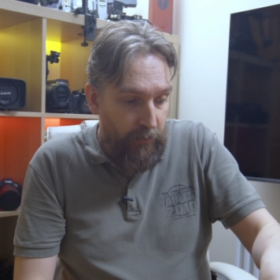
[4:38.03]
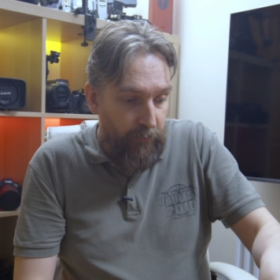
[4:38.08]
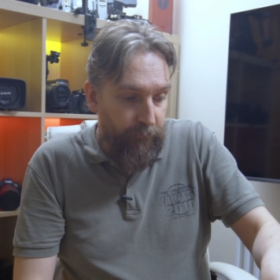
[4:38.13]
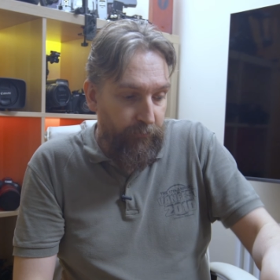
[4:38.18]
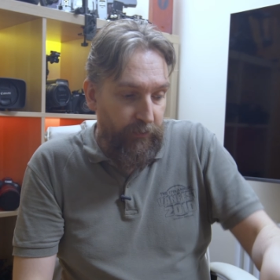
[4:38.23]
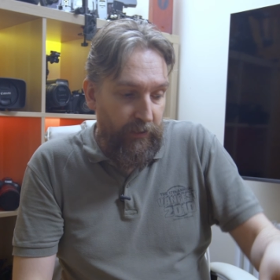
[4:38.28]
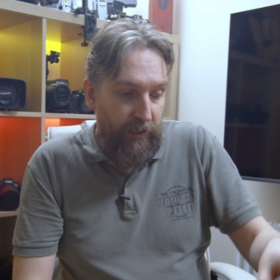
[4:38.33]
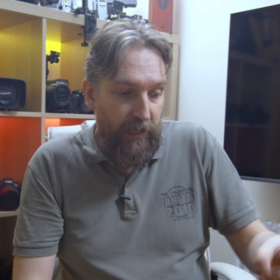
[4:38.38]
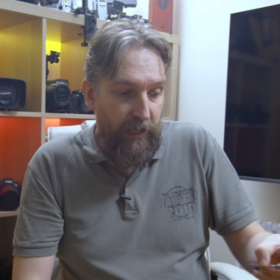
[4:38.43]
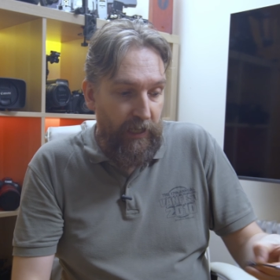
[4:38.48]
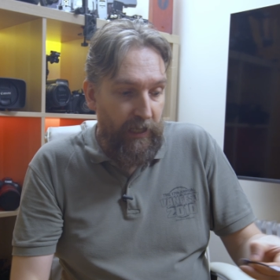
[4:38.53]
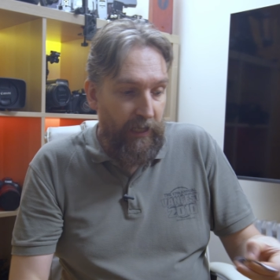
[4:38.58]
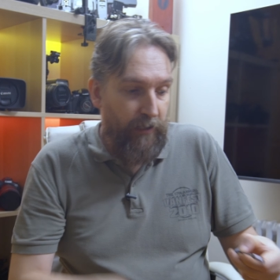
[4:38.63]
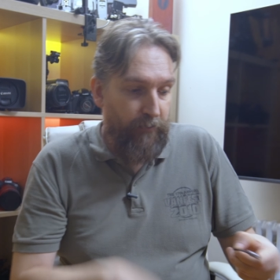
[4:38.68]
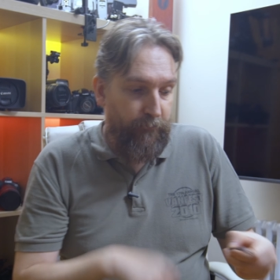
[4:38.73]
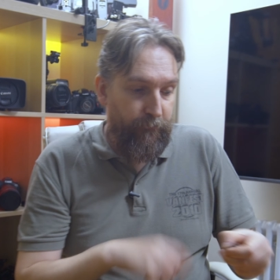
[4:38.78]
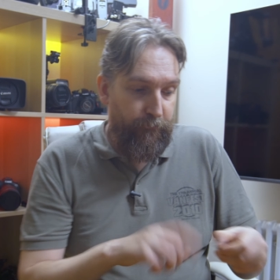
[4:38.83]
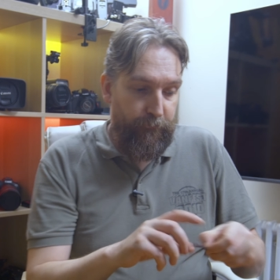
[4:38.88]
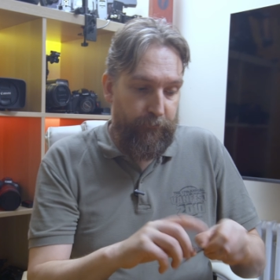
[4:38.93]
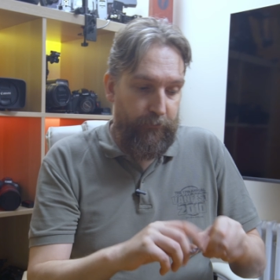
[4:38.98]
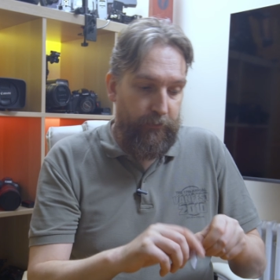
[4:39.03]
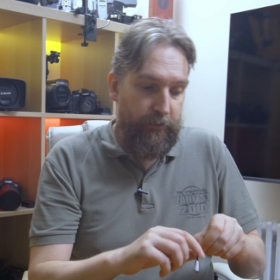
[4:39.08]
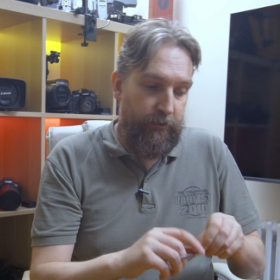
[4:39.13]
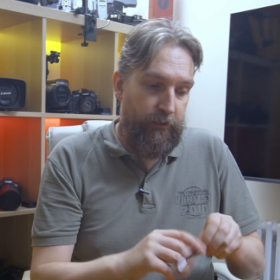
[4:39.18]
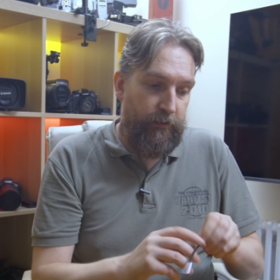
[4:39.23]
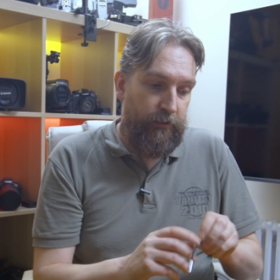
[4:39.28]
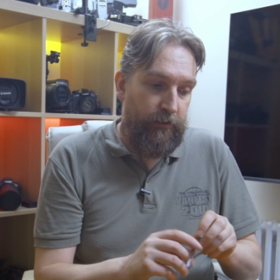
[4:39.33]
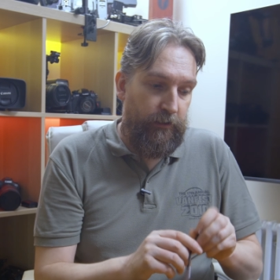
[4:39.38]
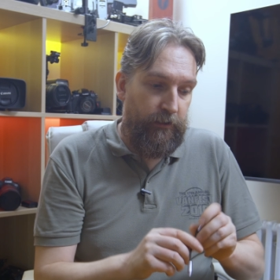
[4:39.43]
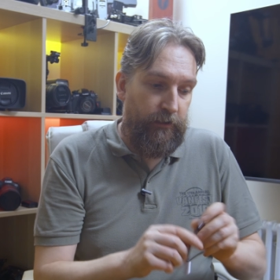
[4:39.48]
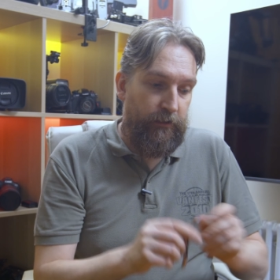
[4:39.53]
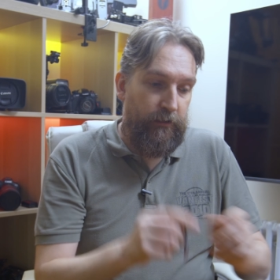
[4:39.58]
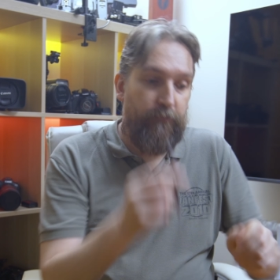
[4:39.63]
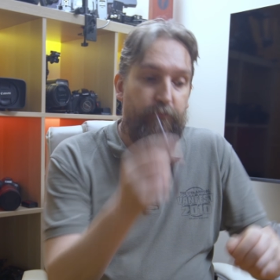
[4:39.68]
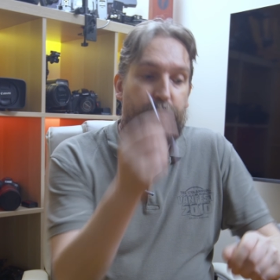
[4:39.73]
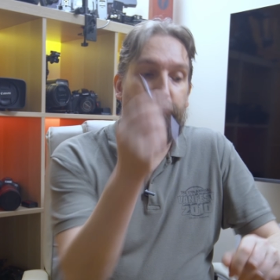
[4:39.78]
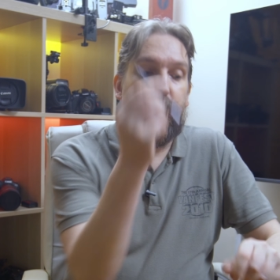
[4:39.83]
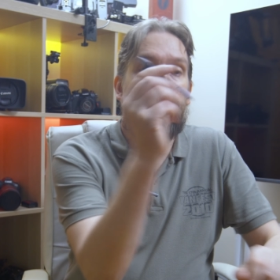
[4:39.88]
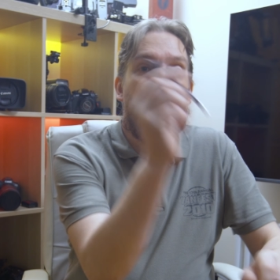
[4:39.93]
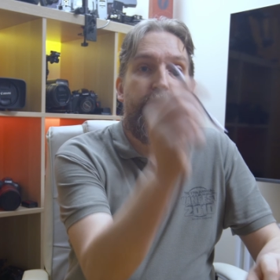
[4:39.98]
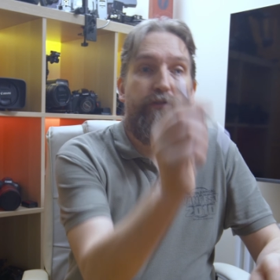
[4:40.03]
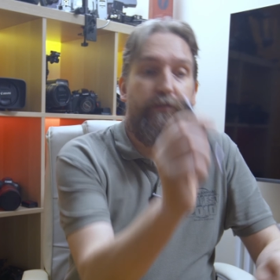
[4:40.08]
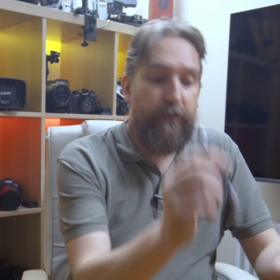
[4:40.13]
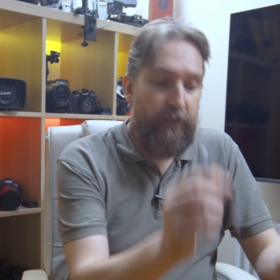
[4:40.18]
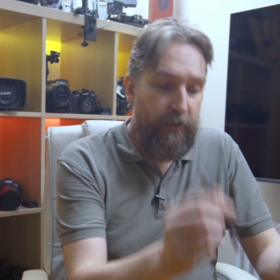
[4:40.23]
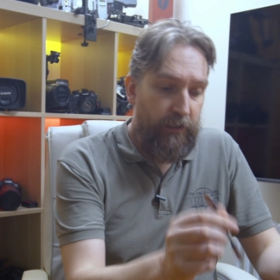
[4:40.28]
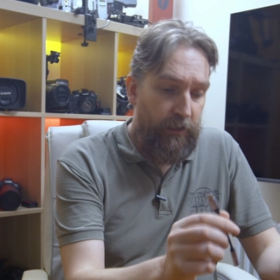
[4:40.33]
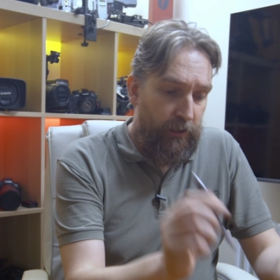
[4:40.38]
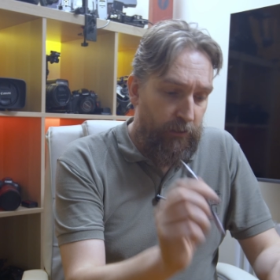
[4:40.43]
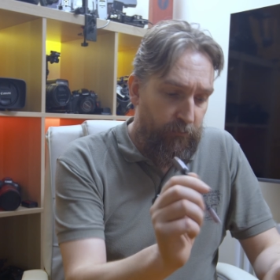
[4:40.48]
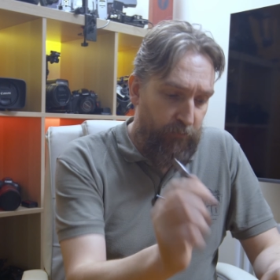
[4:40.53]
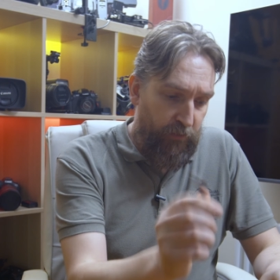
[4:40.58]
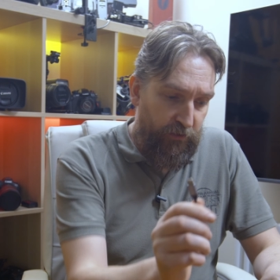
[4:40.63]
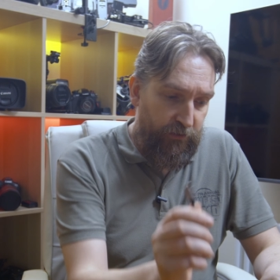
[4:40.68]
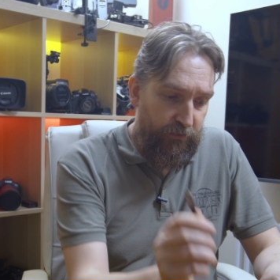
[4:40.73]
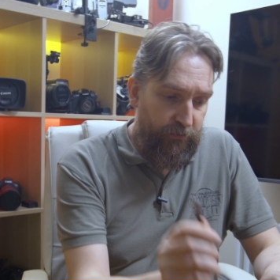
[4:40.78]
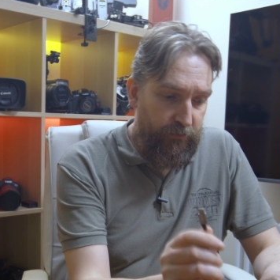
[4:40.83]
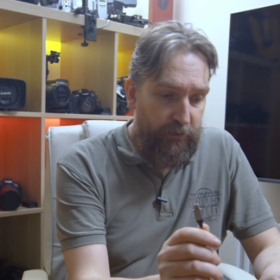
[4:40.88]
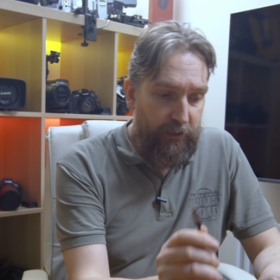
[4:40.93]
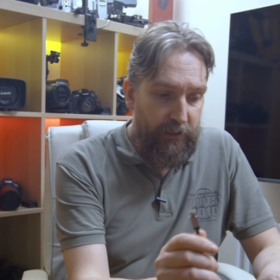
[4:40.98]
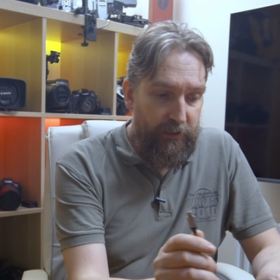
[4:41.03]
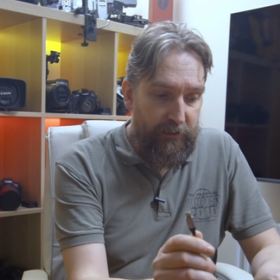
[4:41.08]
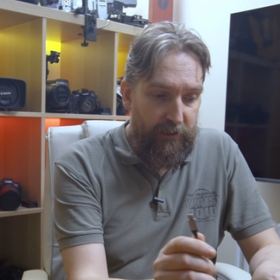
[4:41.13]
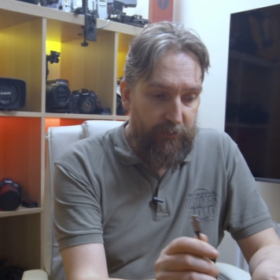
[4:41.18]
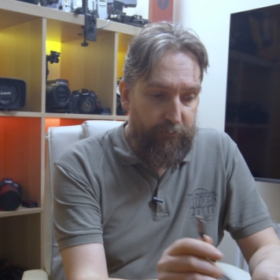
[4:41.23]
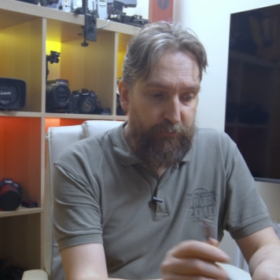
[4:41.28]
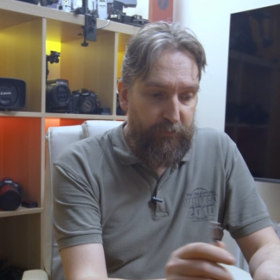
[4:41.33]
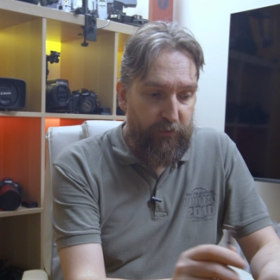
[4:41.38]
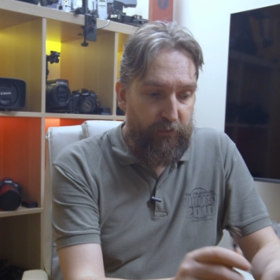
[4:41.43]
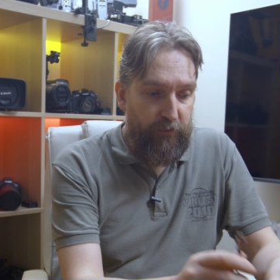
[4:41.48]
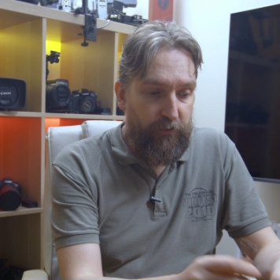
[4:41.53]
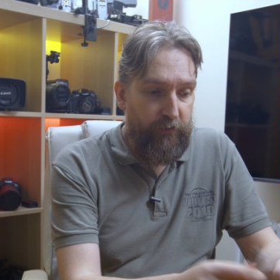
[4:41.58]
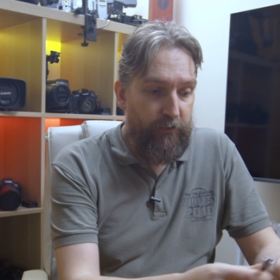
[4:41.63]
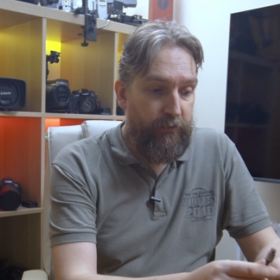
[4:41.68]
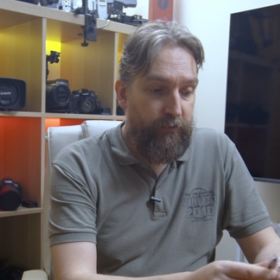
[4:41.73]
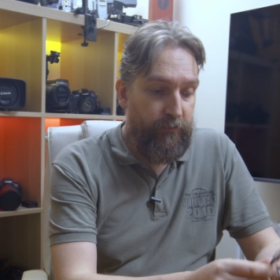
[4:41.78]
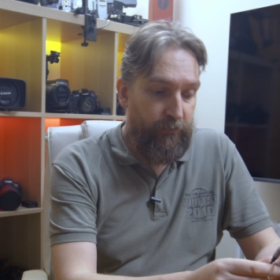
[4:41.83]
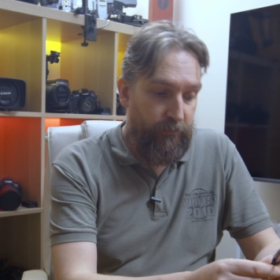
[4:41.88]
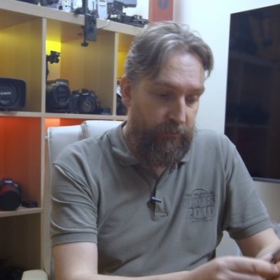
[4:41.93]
We have a Pozogi adapter,